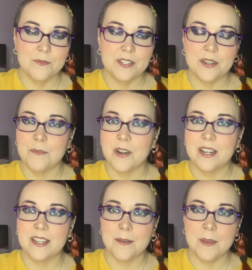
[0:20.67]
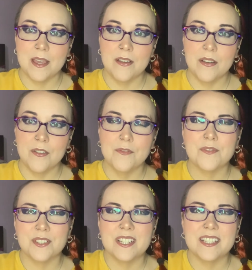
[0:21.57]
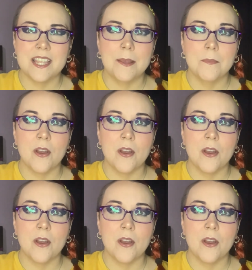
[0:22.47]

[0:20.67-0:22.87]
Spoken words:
which I'm writing about hopefully St.